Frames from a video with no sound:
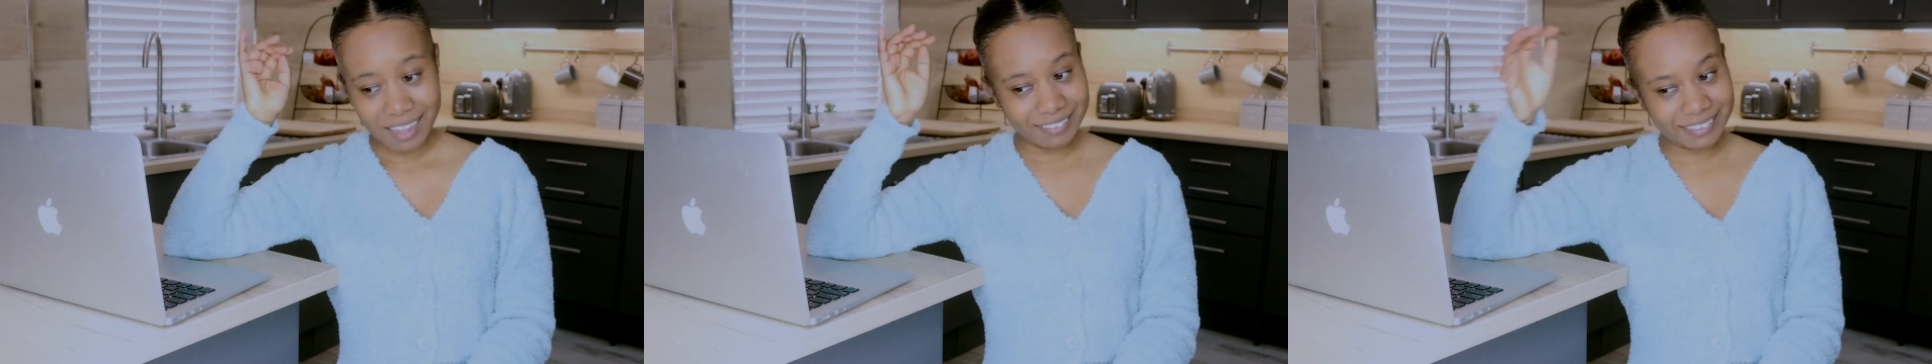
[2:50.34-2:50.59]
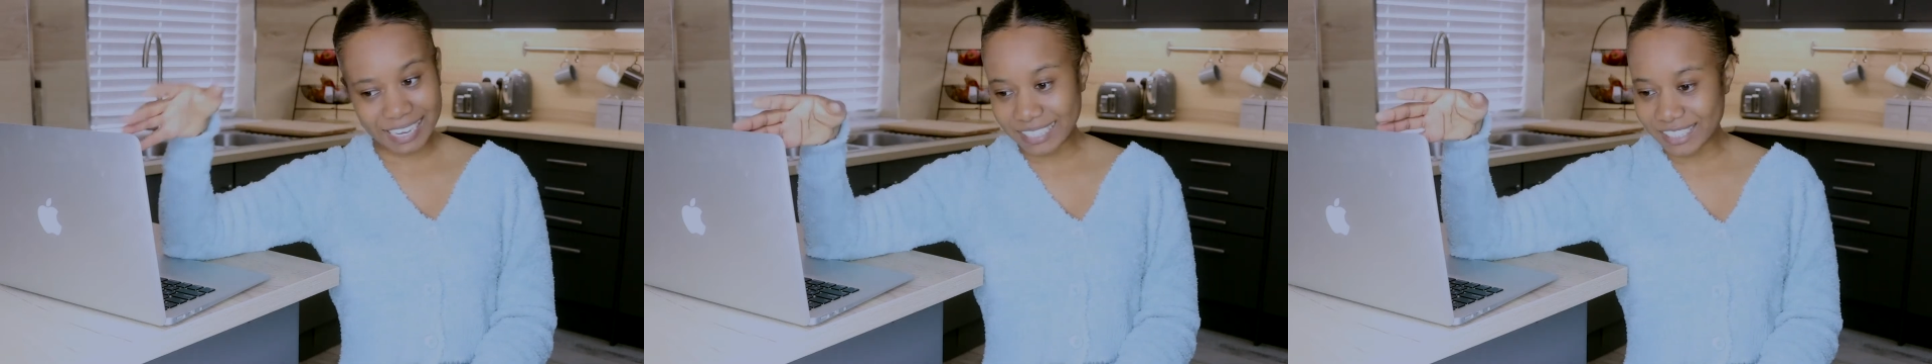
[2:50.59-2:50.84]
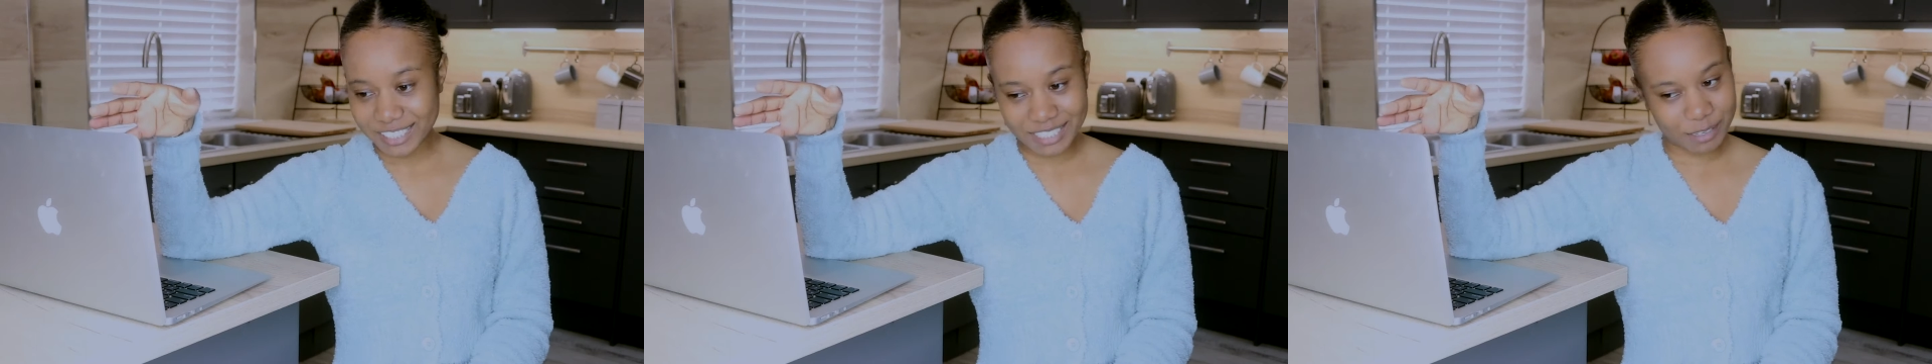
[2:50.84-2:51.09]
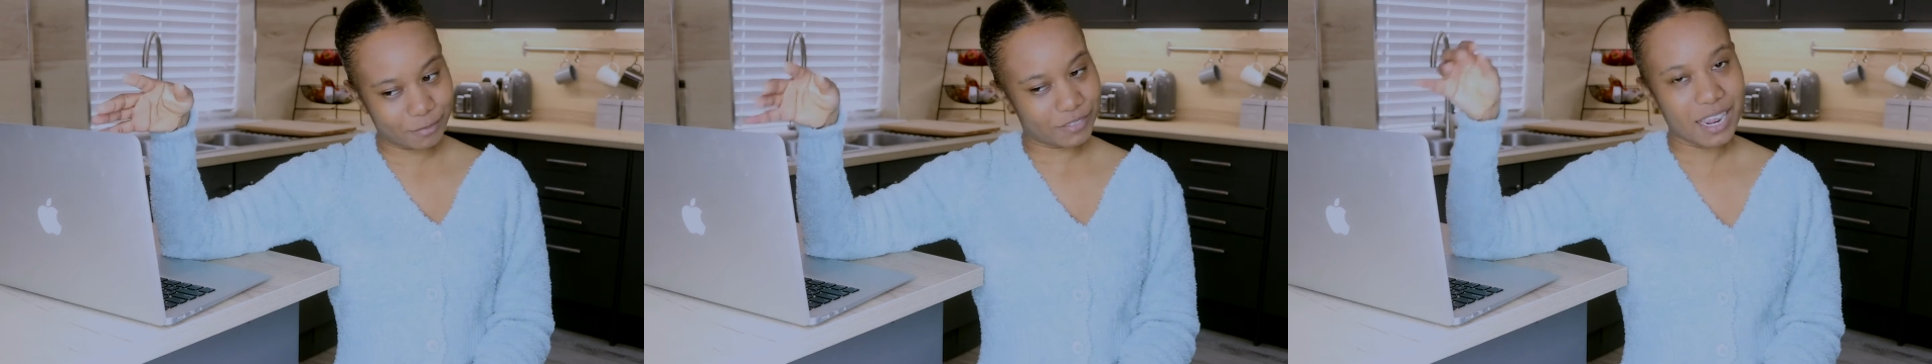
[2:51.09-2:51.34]
day
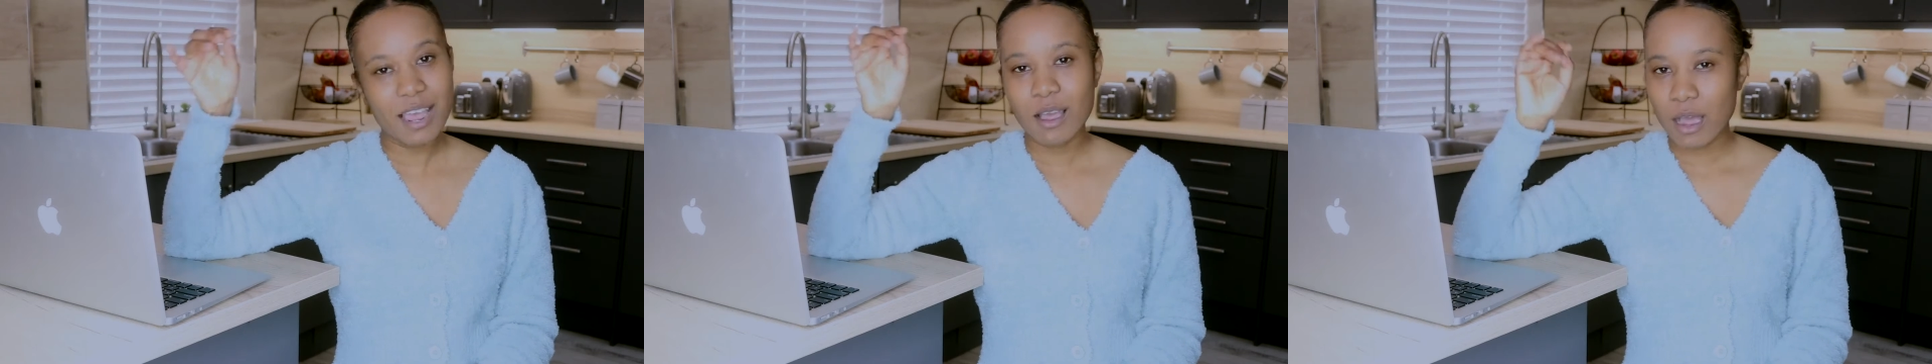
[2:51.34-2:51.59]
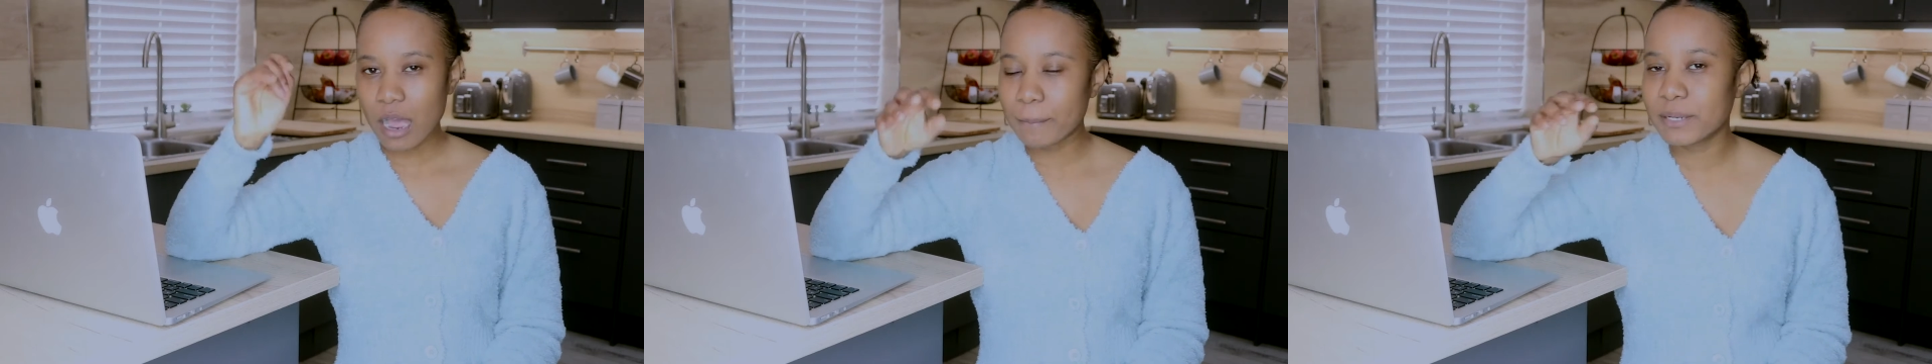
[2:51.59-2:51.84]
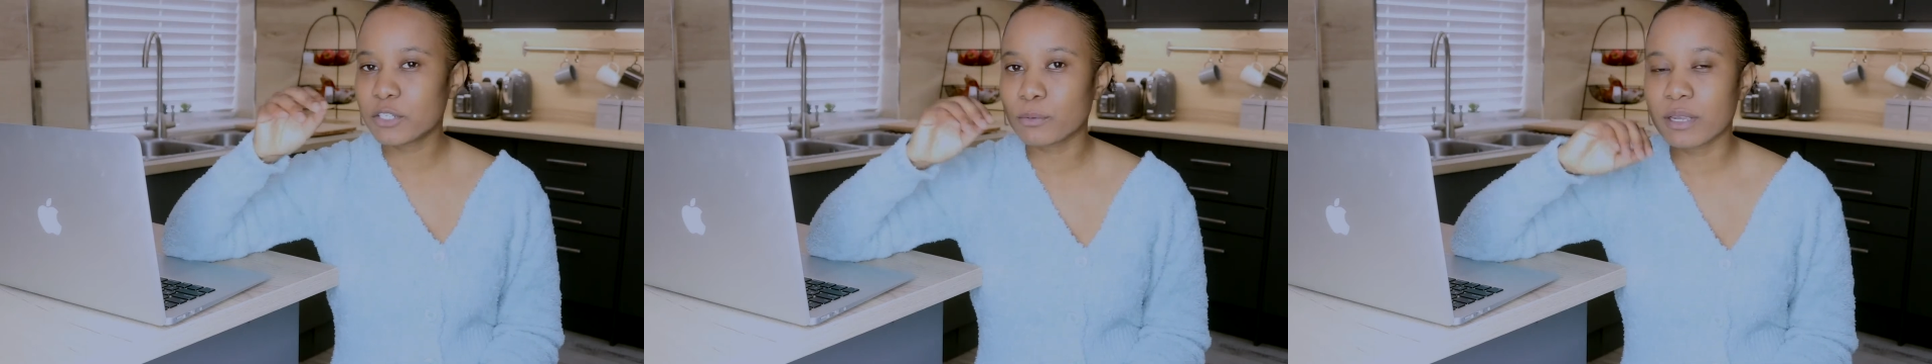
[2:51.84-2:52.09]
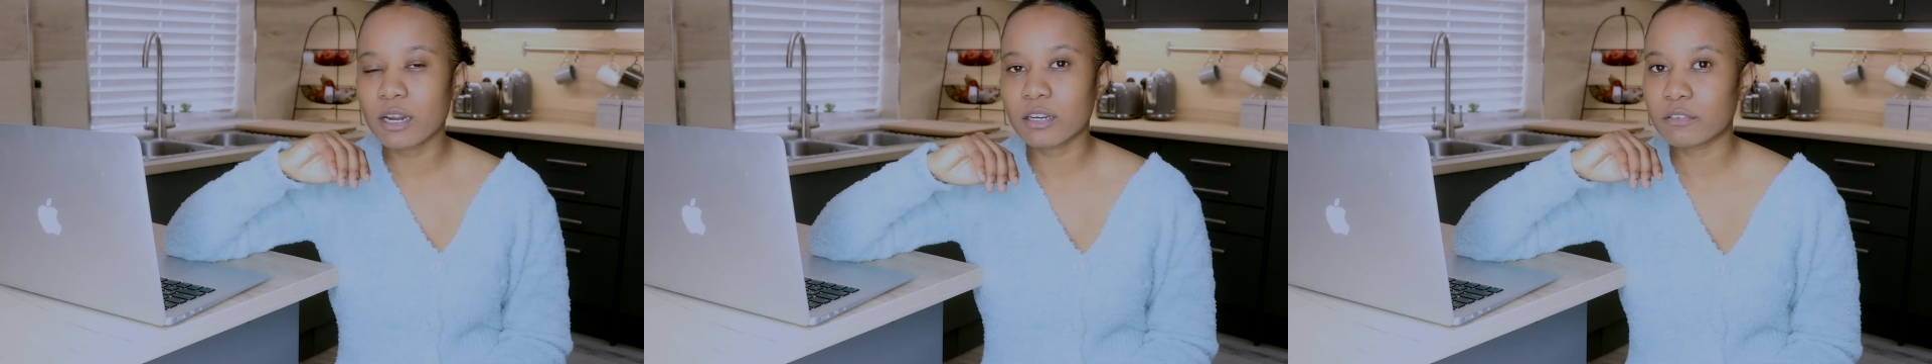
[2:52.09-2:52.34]
shift. I've been
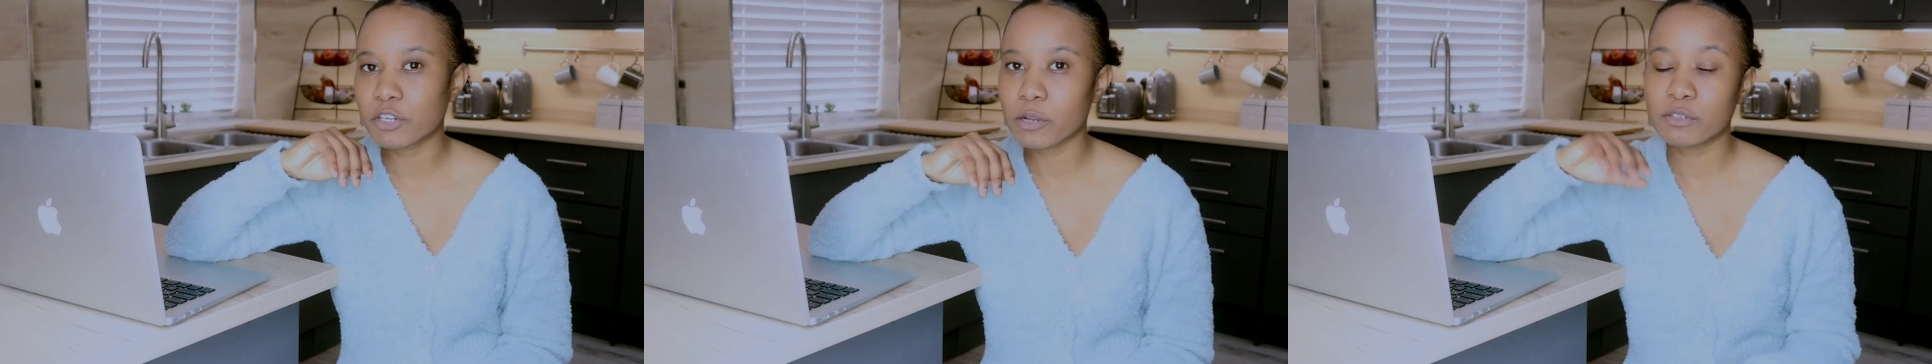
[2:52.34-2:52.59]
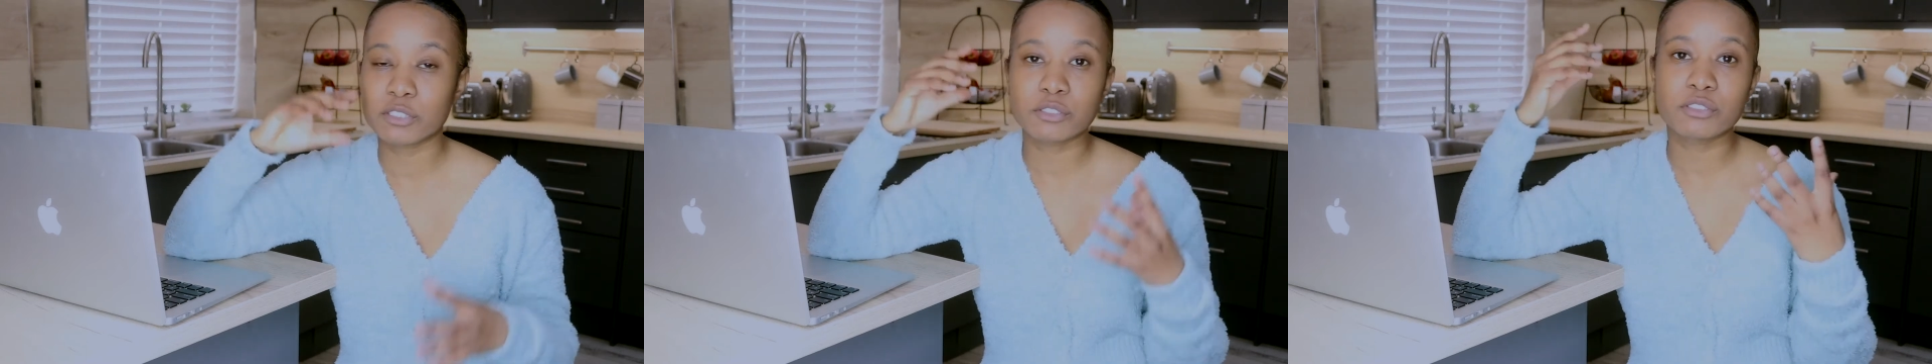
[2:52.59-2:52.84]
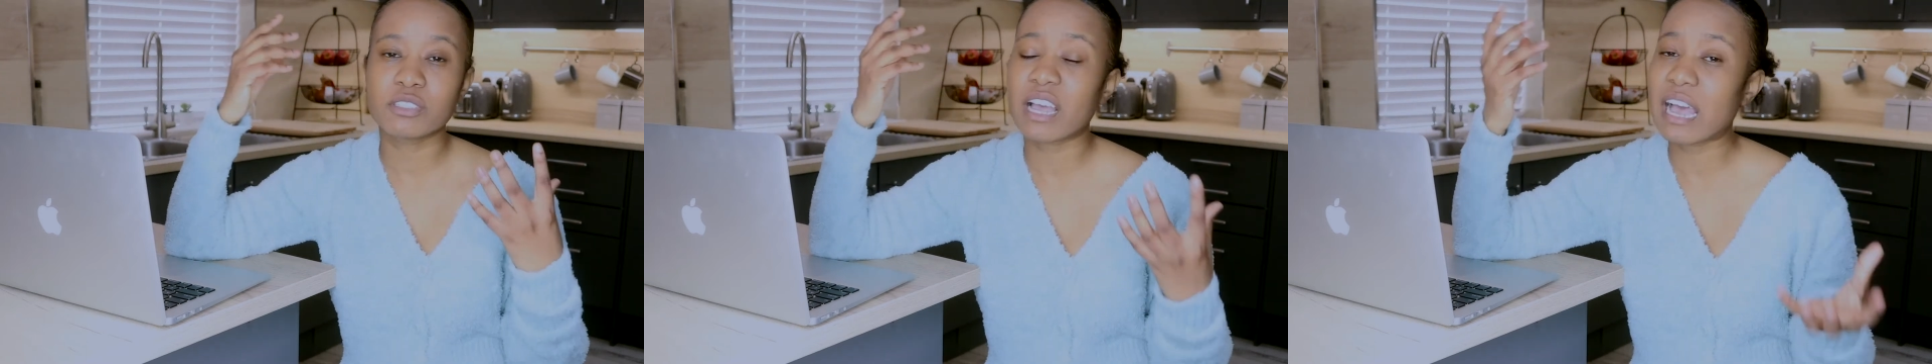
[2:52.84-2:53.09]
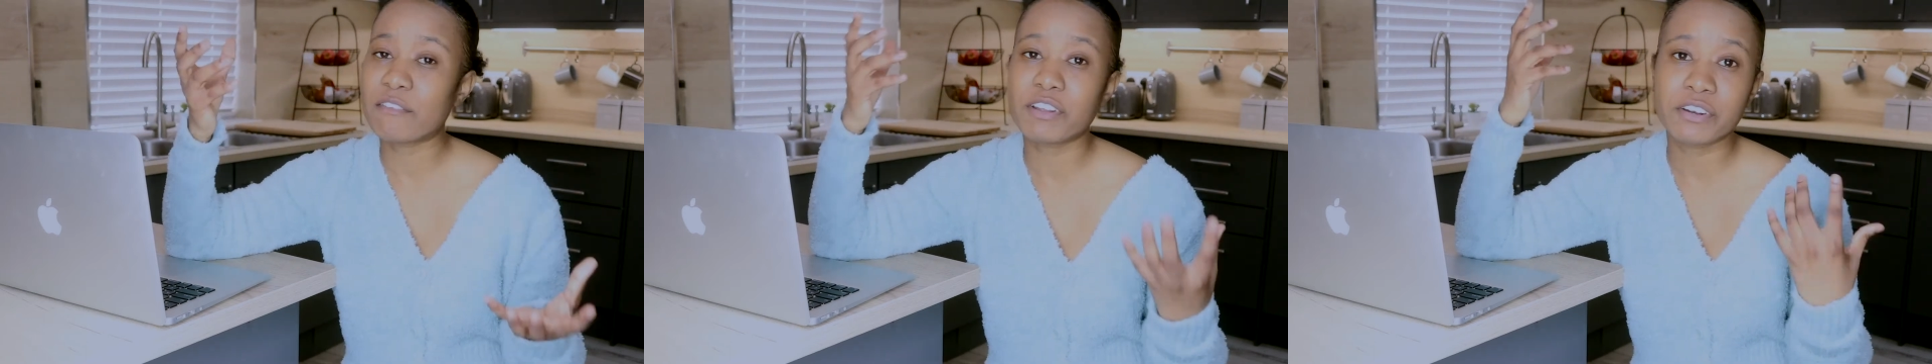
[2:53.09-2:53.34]
doing a lot of things just to have